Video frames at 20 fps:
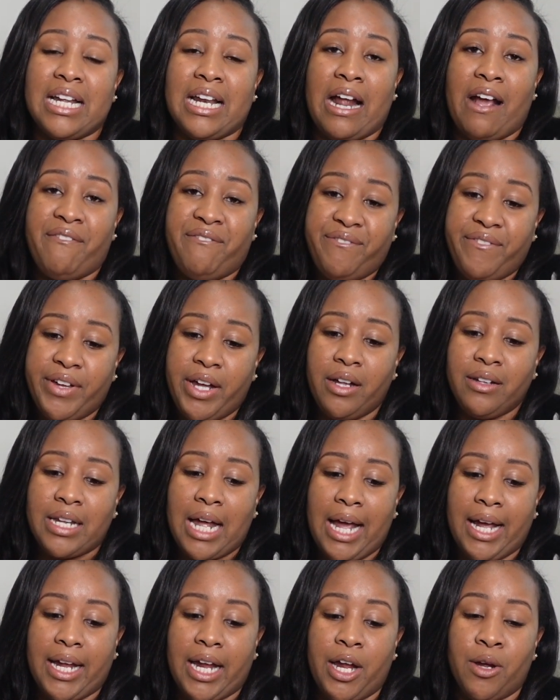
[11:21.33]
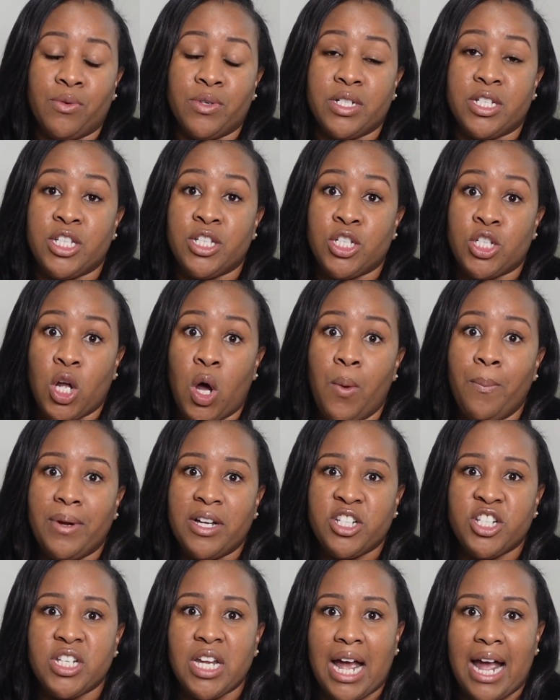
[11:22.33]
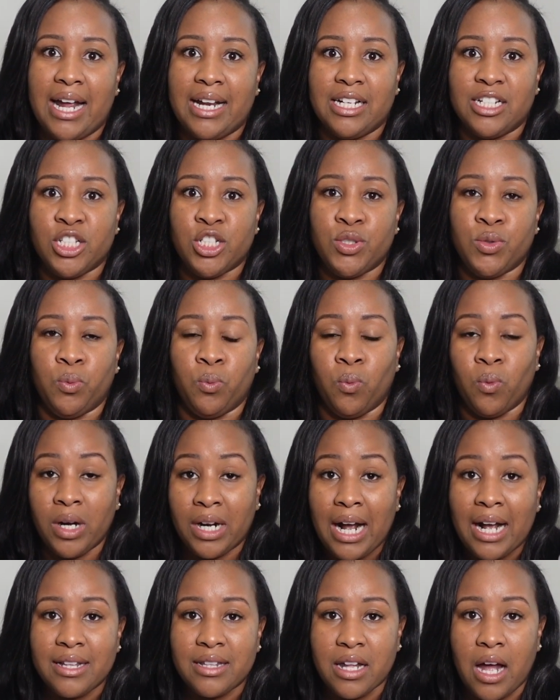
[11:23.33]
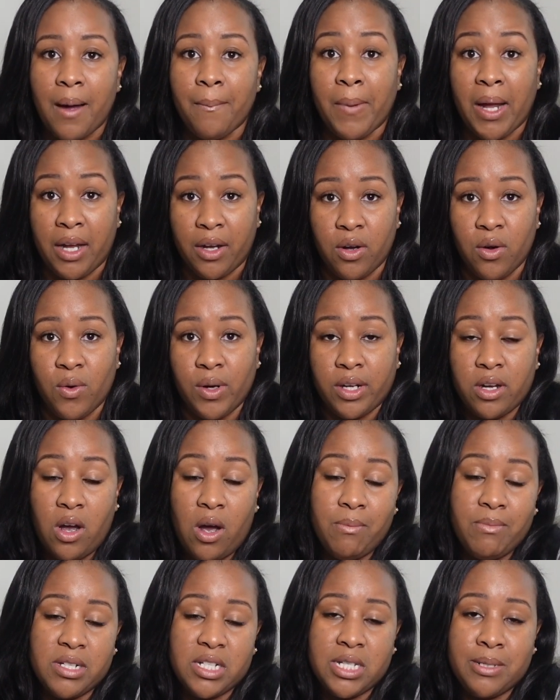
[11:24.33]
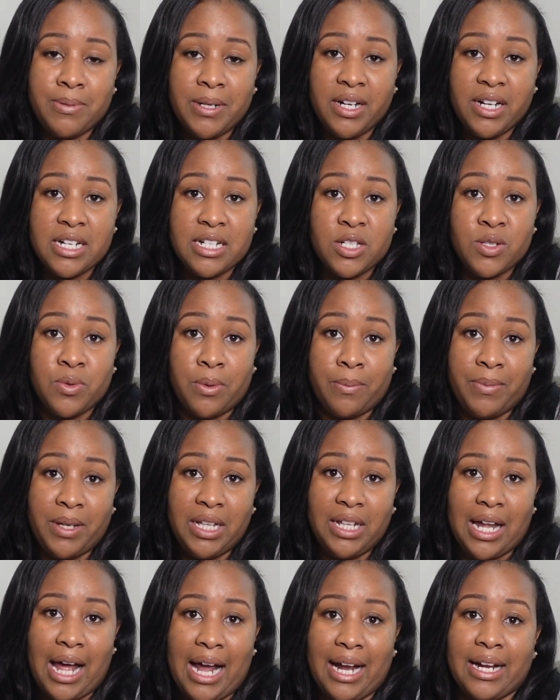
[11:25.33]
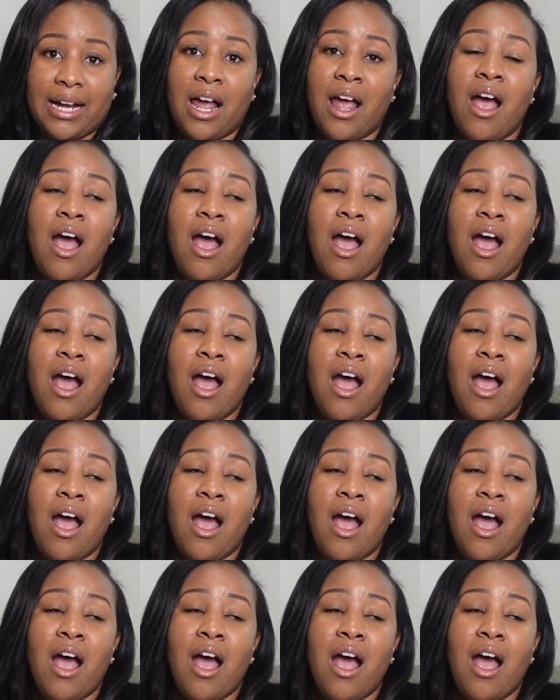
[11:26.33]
and I felt like it was so much tied into what I thought my going home experience would be like.